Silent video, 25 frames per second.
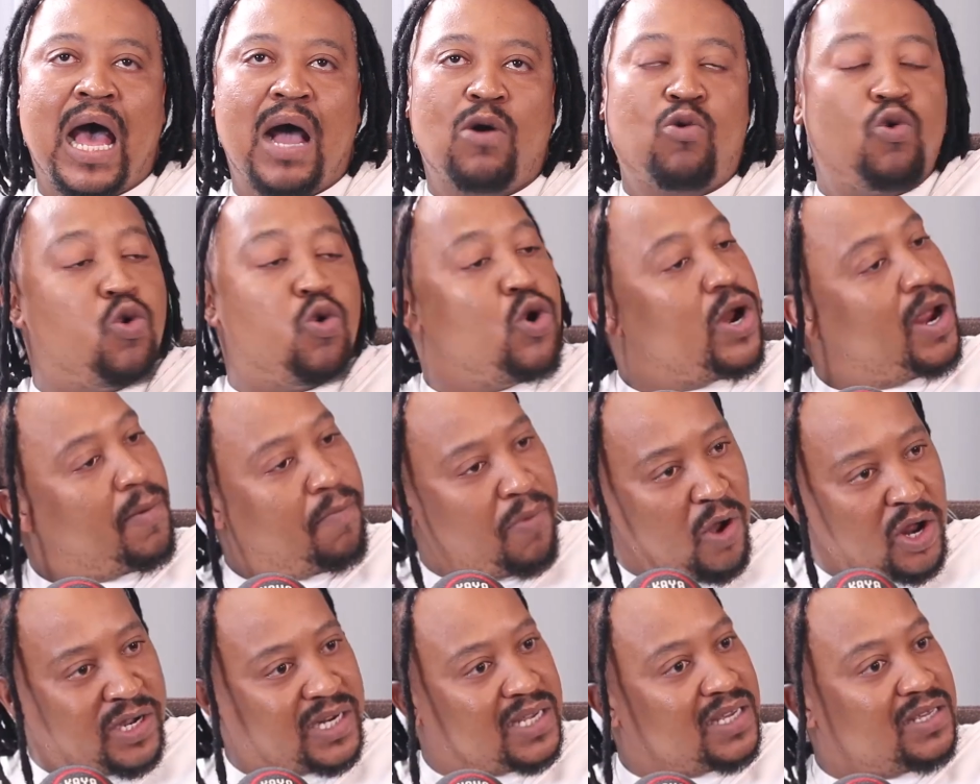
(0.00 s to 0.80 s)
queer
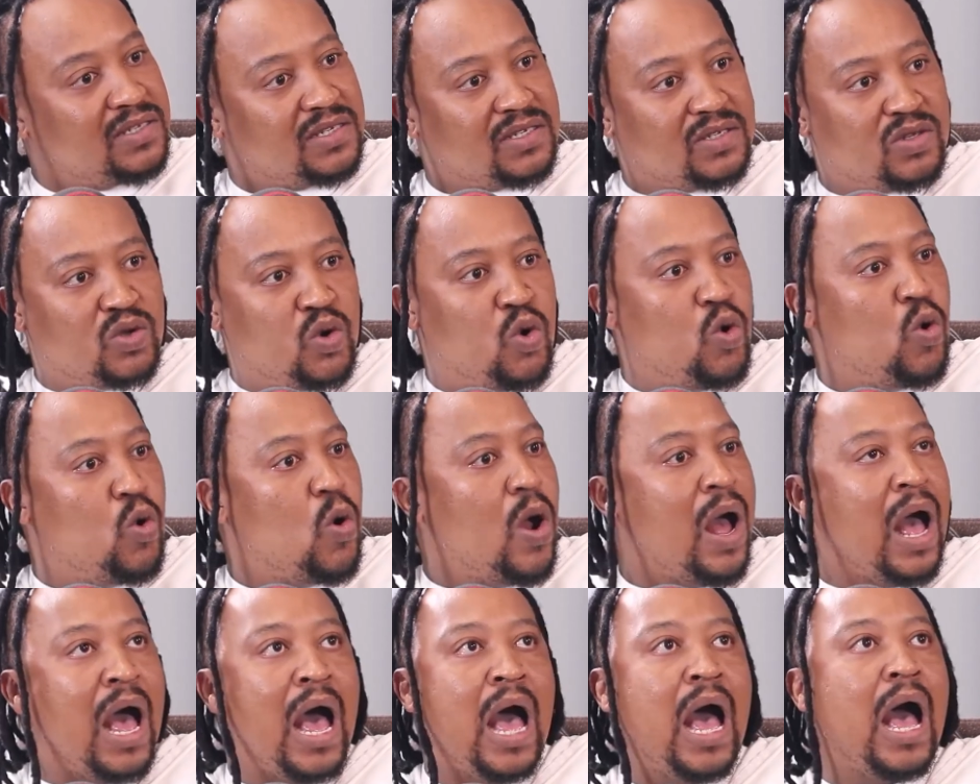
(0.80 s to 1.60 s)
bodies who
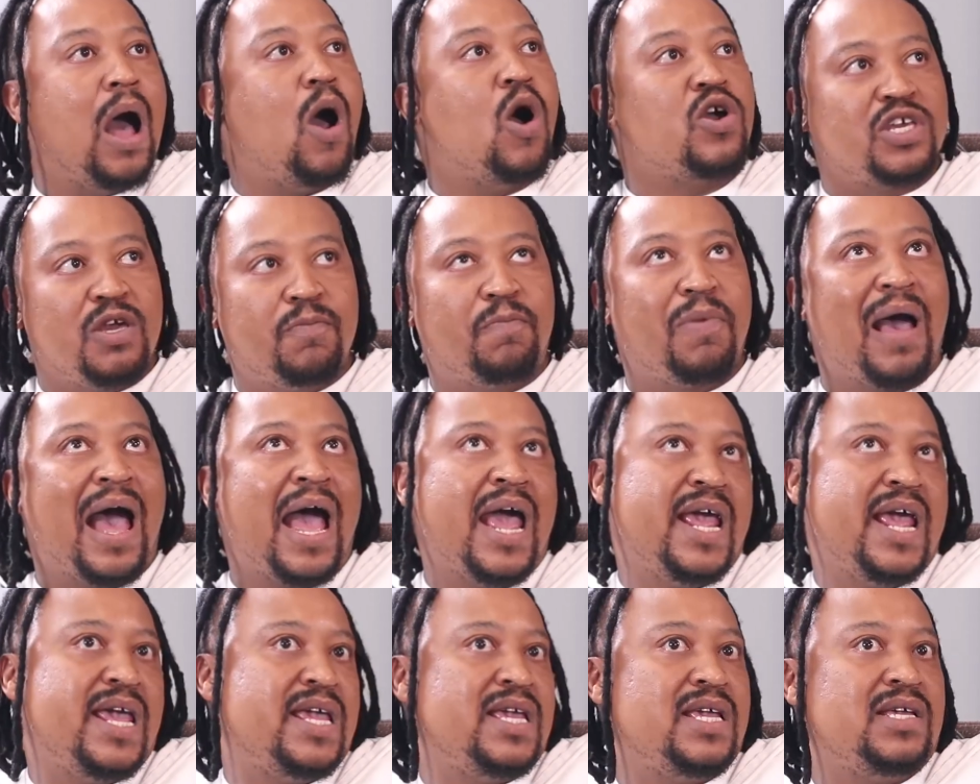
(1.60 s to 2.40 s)
are
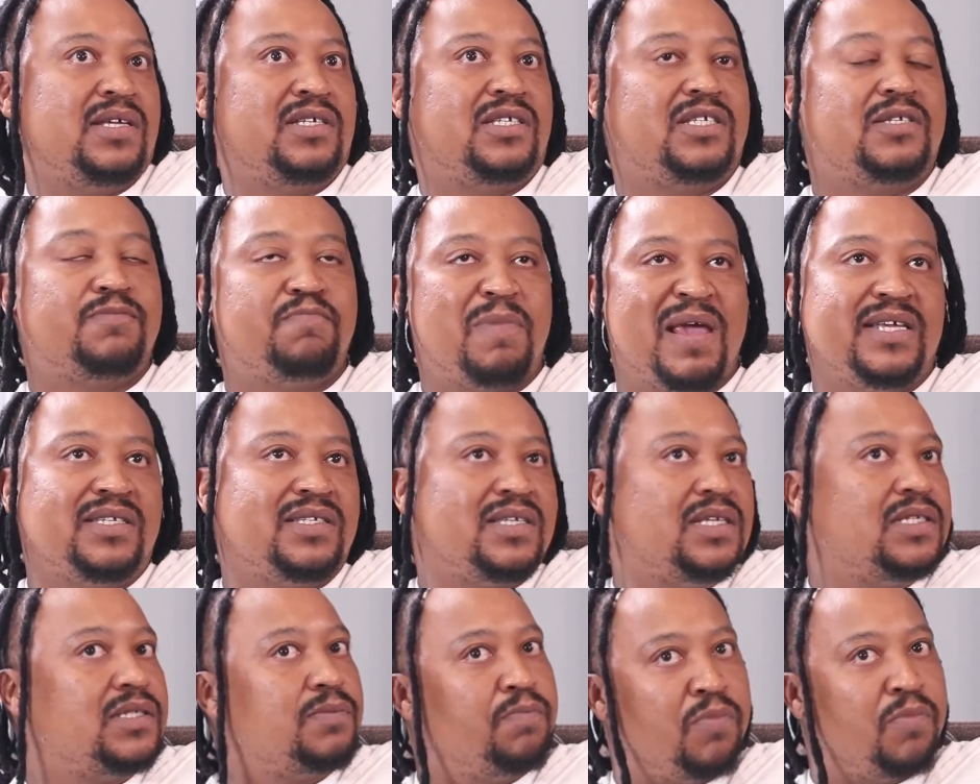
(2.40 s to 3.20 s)
occupying
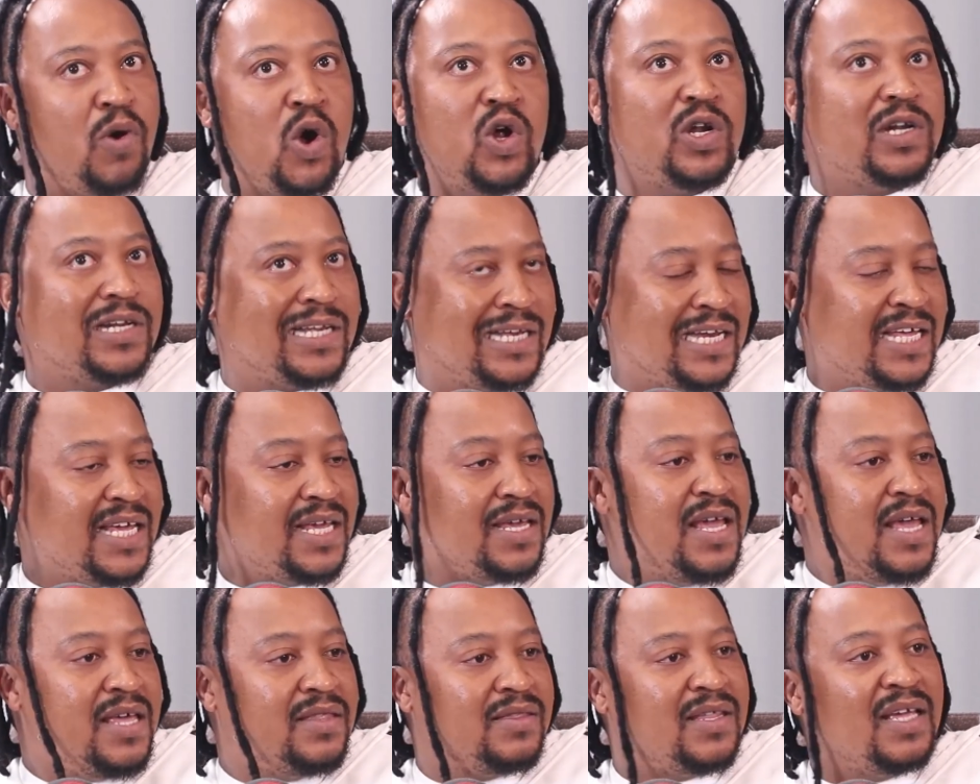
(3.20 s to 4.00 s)
spaces
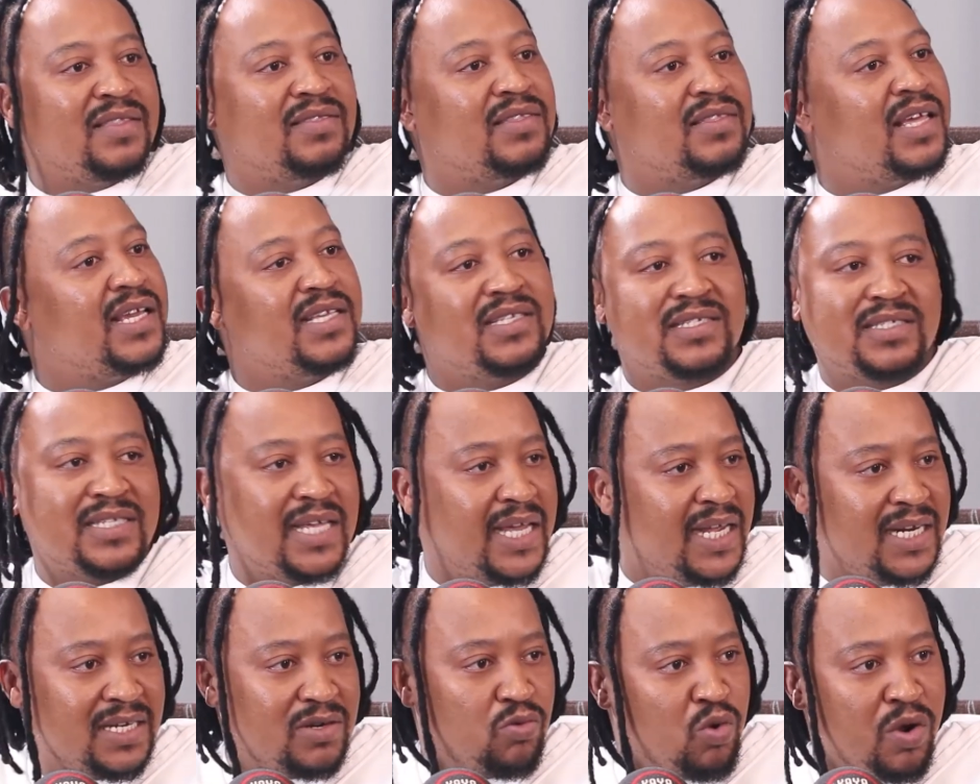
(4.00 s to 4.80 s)
boldly that they
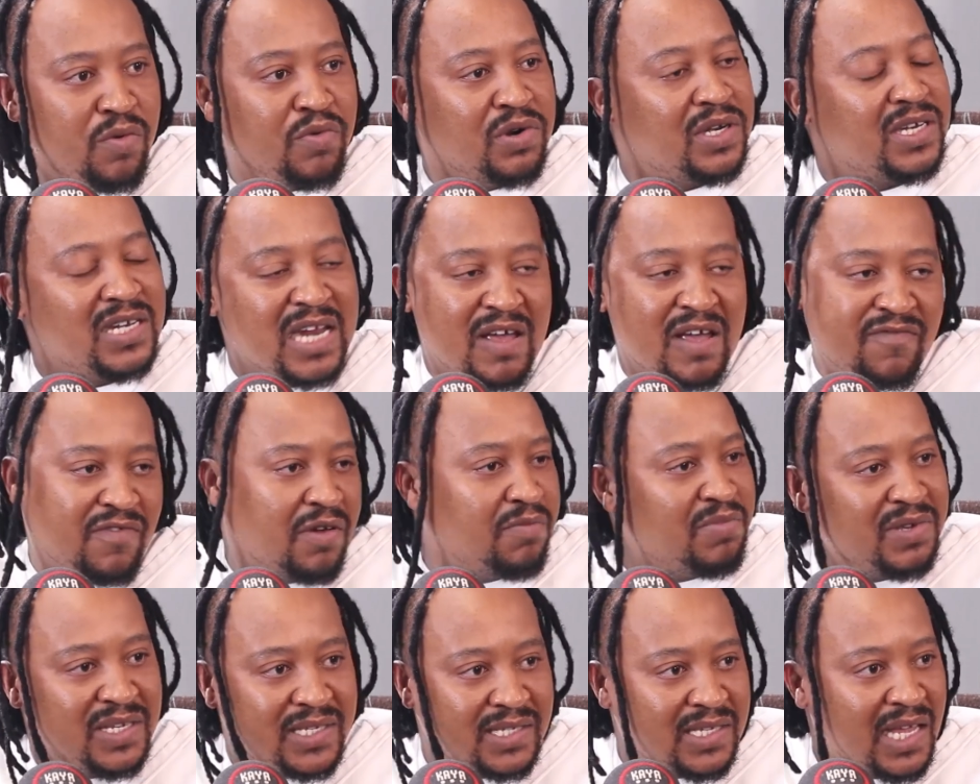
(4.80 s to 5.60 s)
said we would never
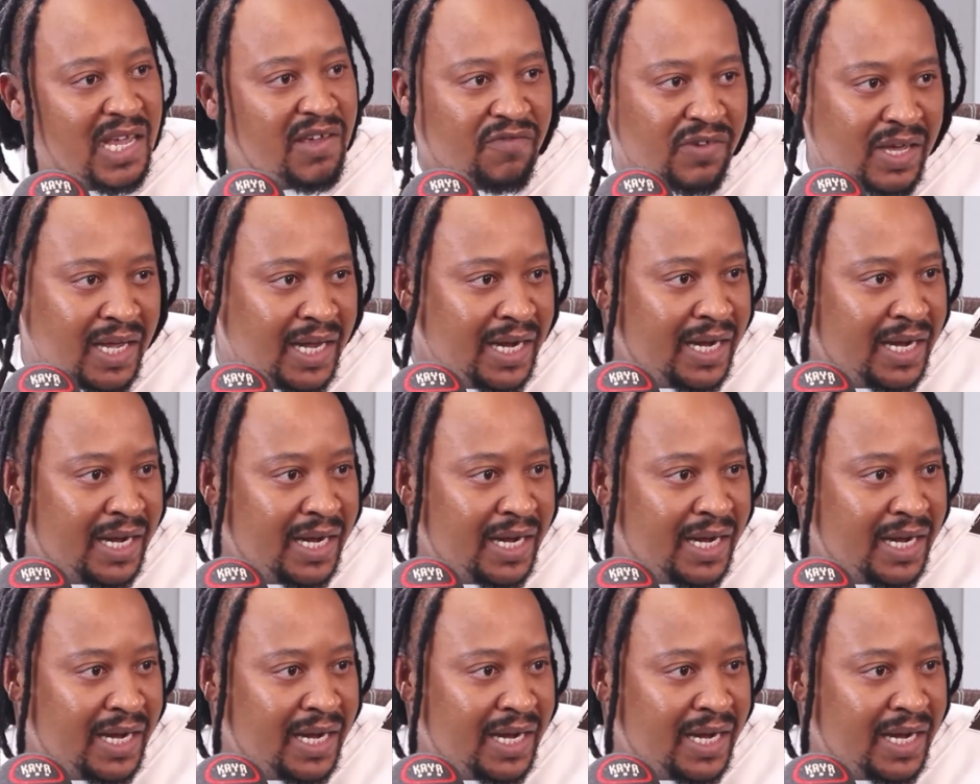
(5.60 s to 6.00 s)
be safe in.